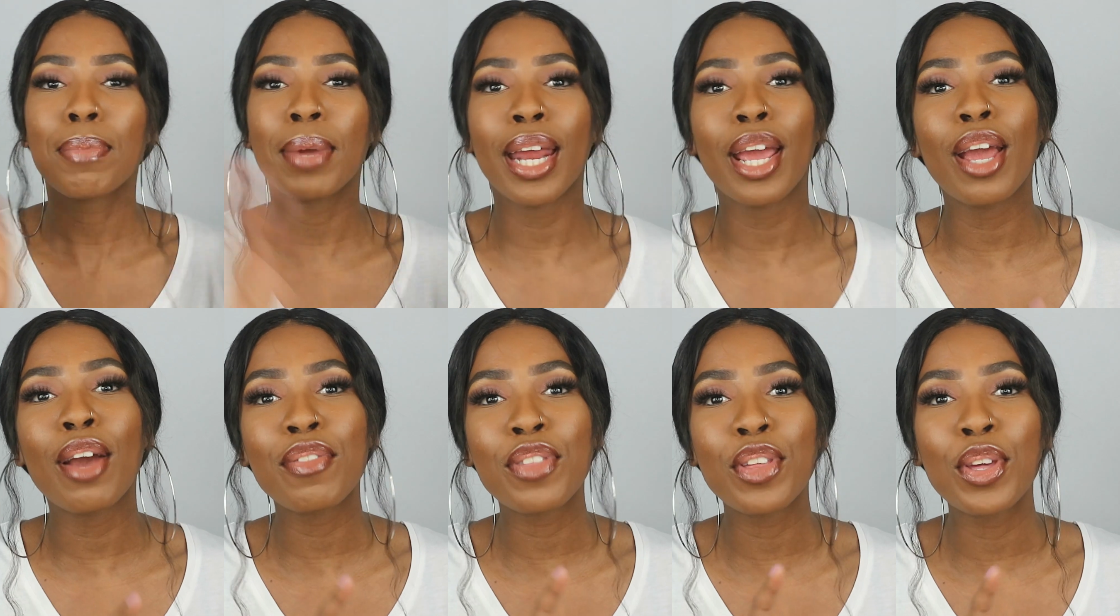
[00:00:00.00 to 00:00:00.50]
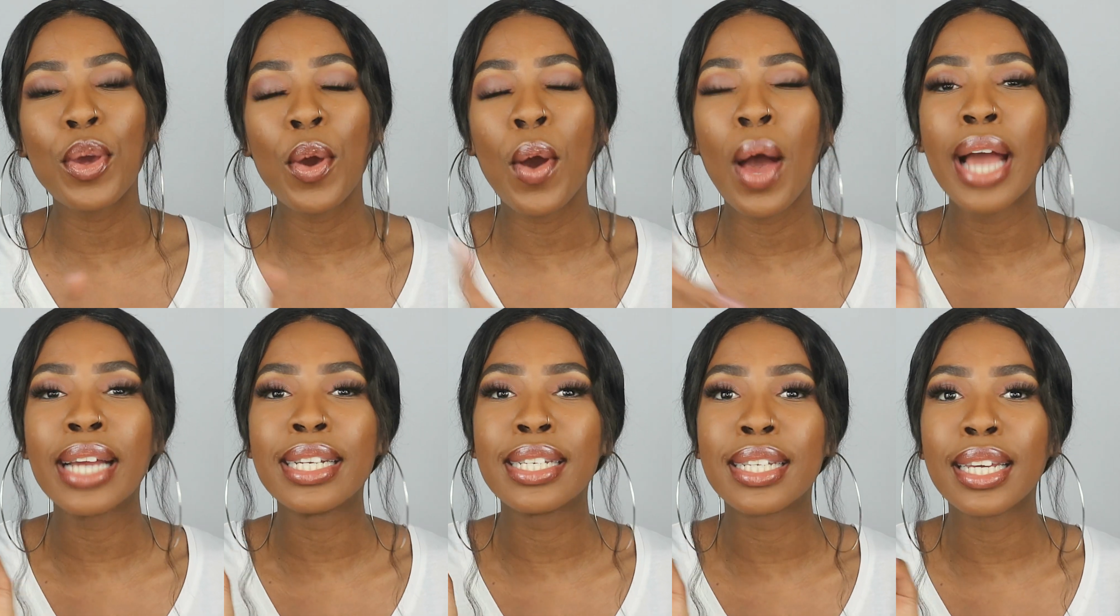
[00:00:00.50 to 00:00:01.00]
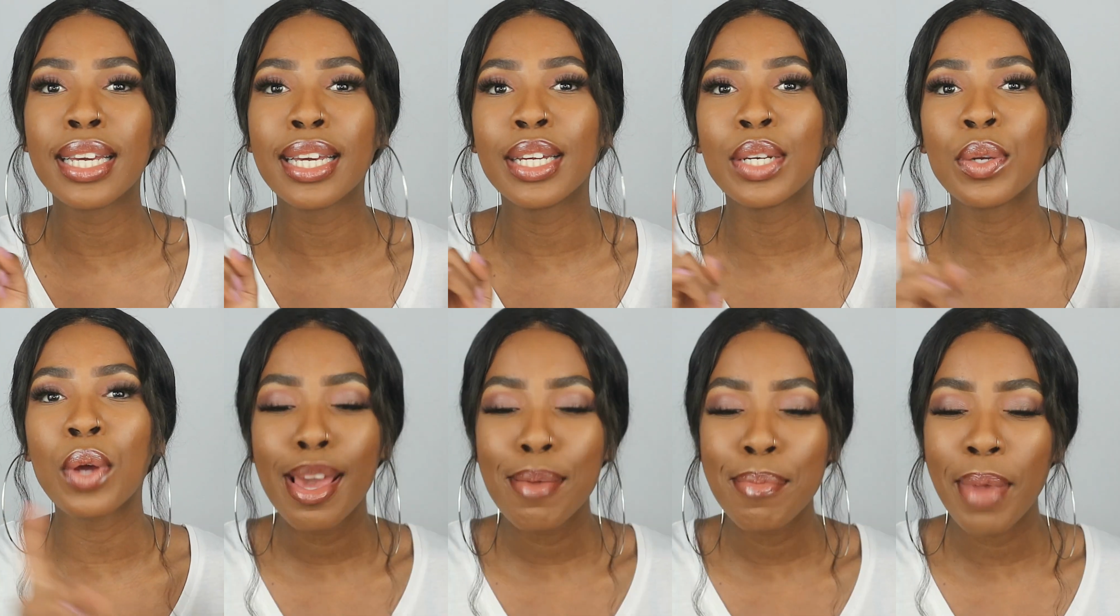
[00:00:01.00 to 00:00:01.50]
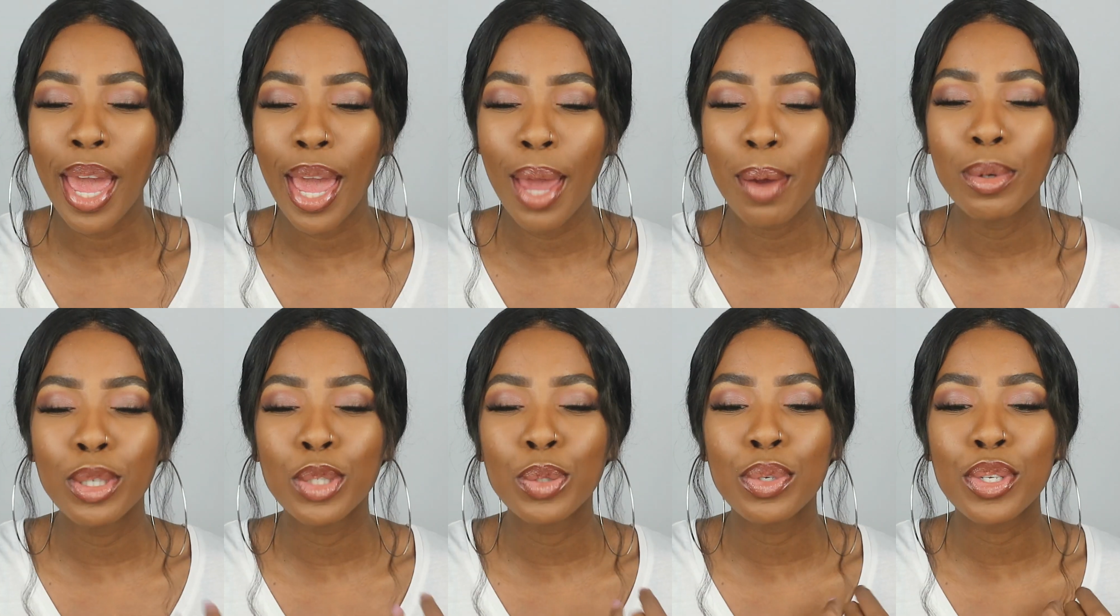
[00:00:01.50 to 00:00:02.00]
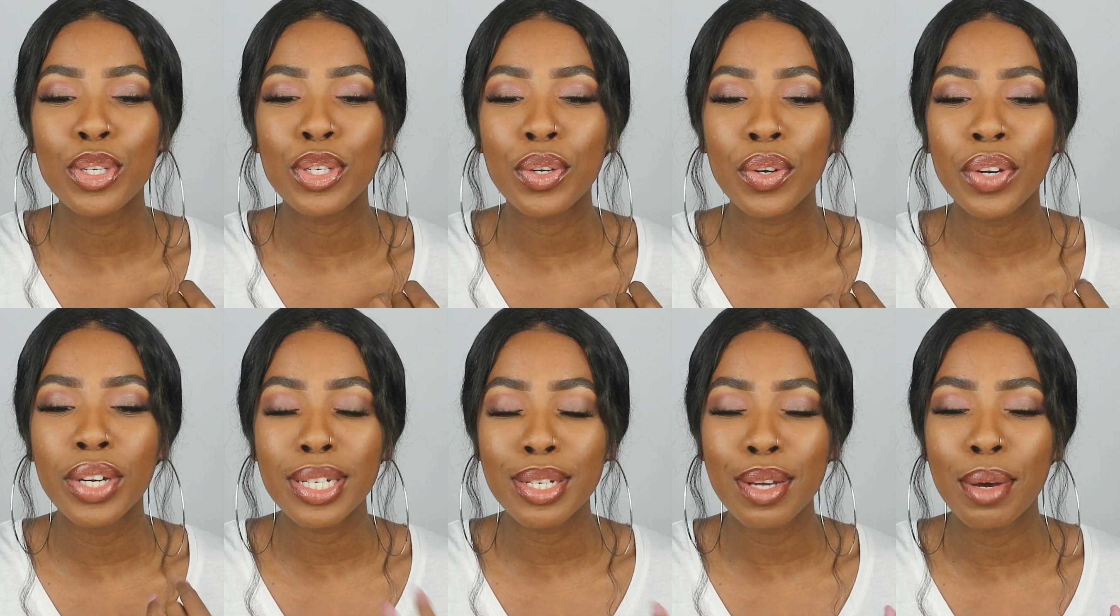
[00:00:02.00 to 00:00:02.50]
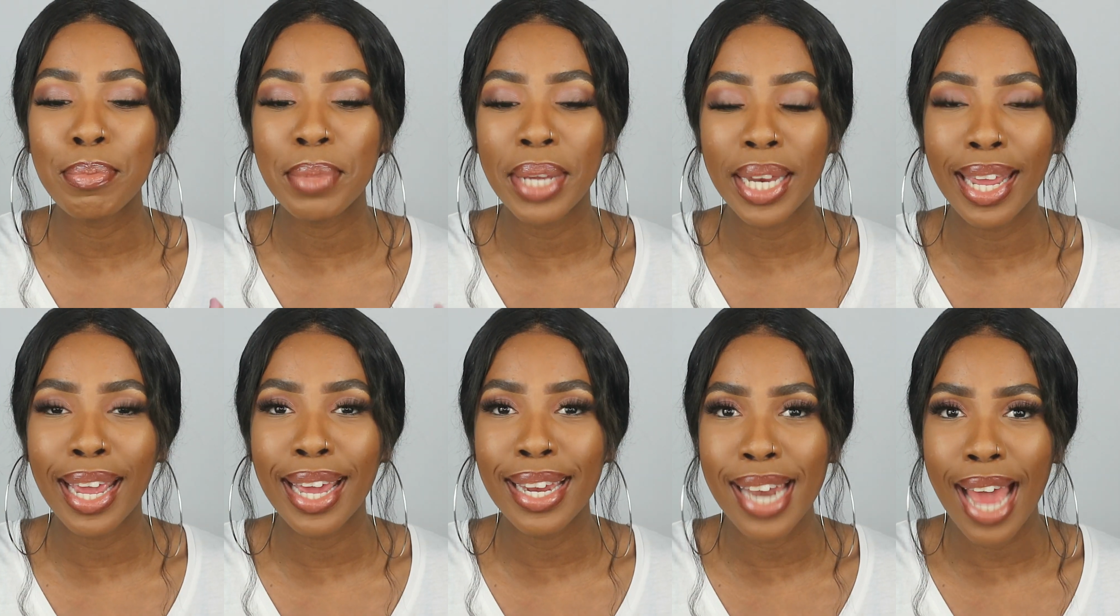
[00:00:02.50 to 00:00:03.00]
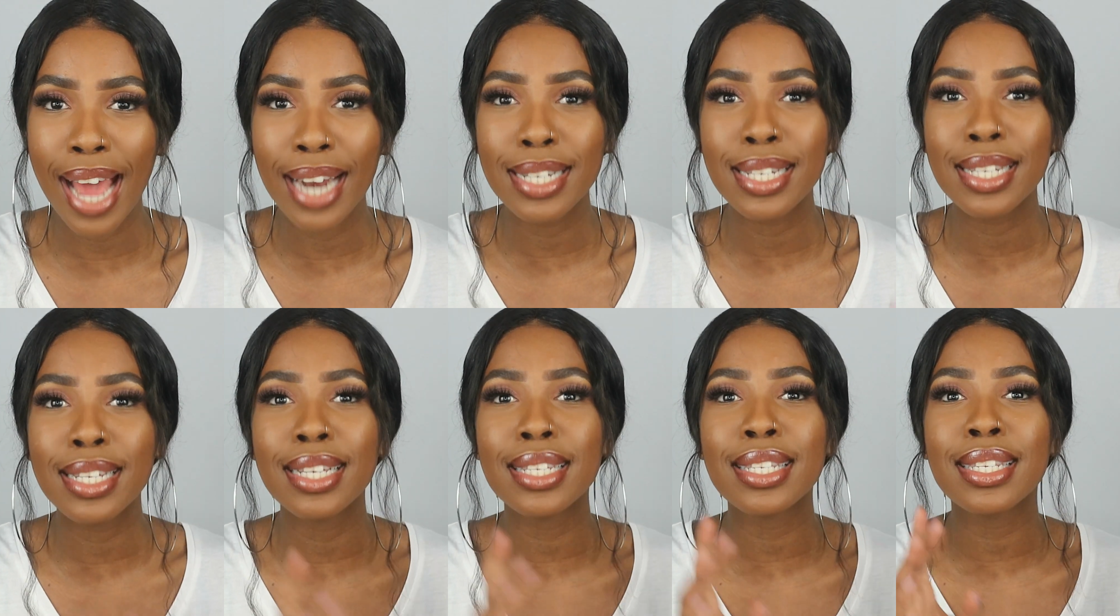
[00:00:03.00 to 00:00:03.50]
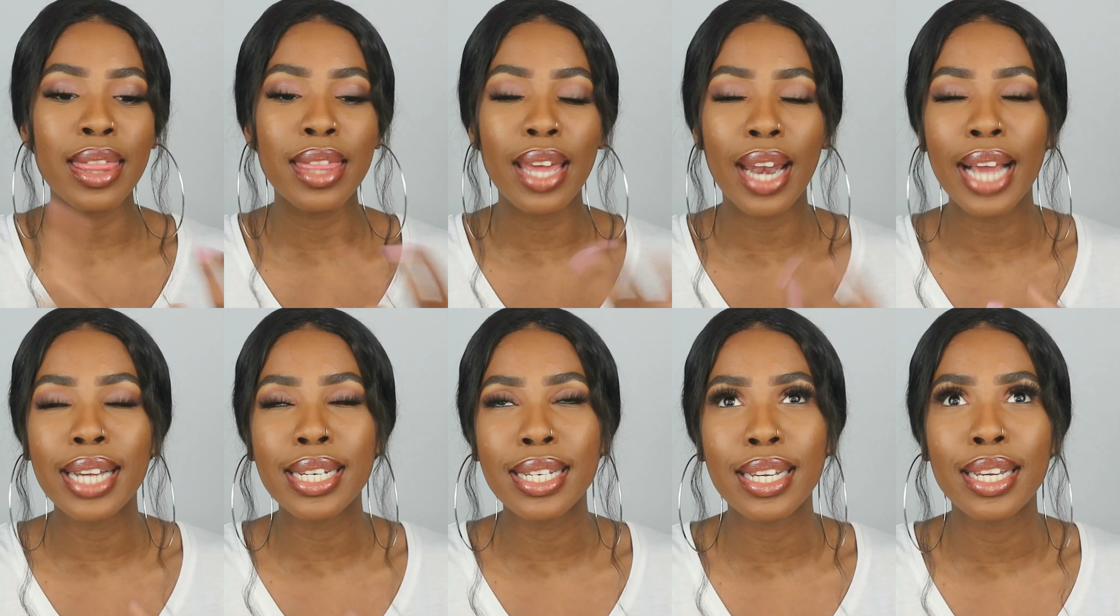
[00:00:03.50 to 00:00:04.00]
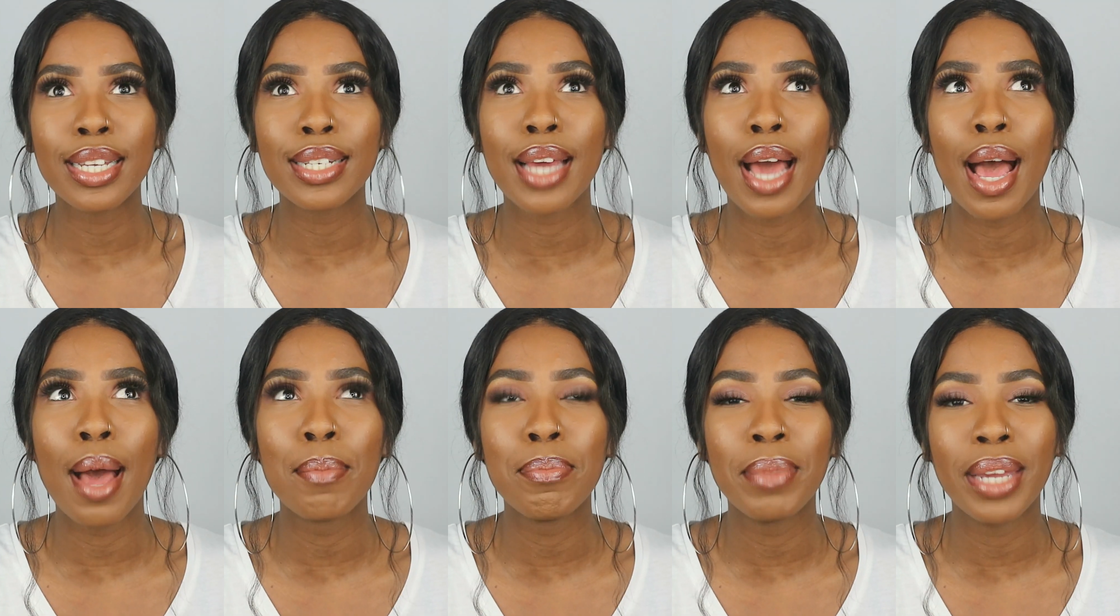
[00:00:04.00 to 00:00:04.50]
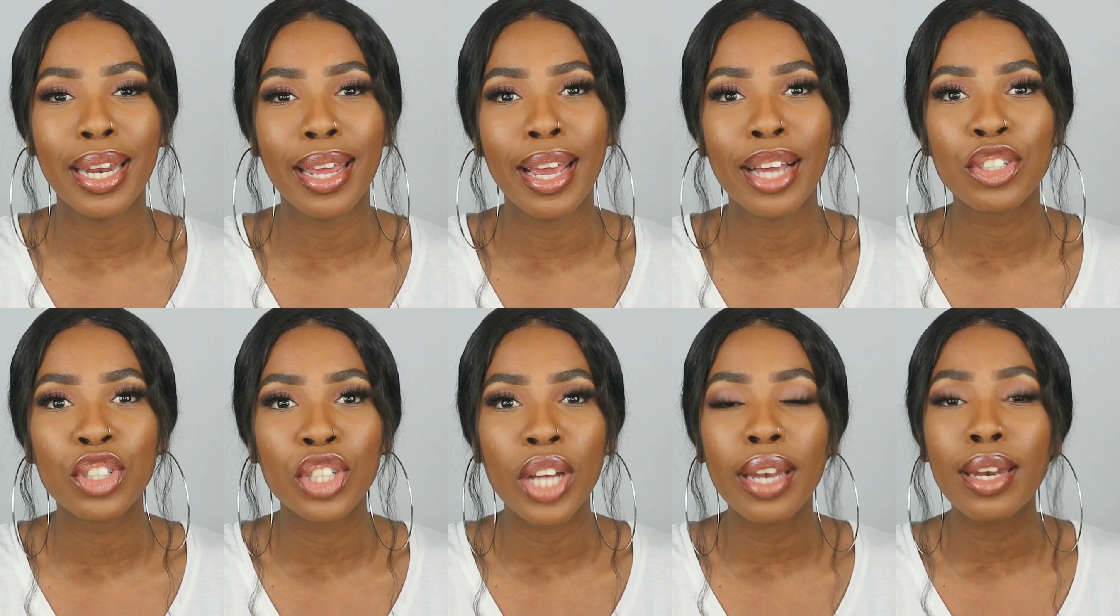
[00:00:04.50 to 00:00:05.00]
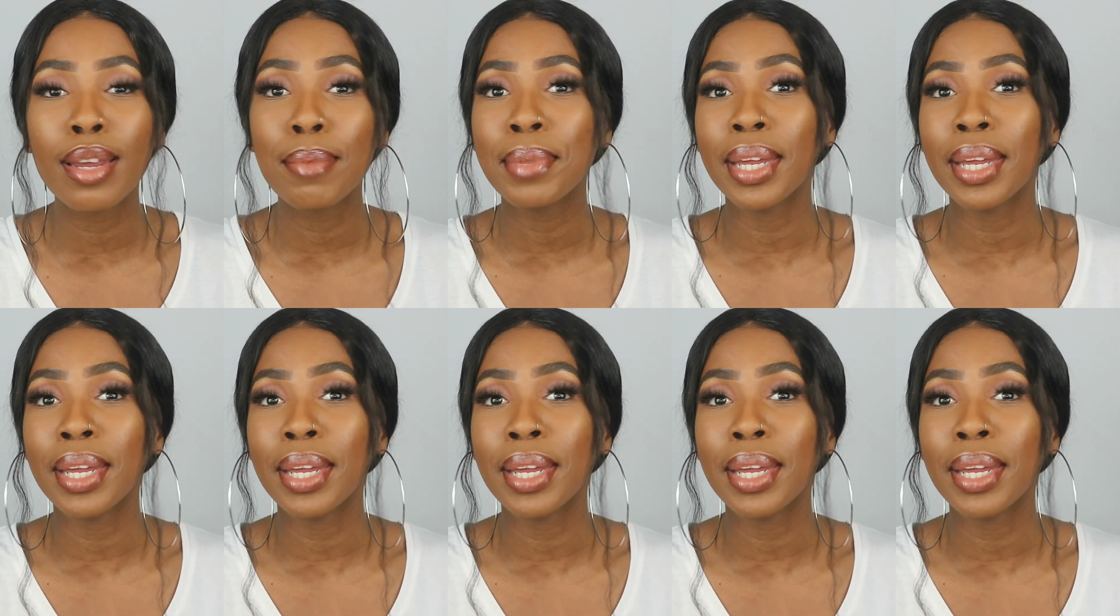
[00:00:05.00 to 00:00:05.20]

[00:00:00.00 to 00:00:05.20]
beginning of the year, I did CMA, which was critical media analysis, and then I did uh, media and gender.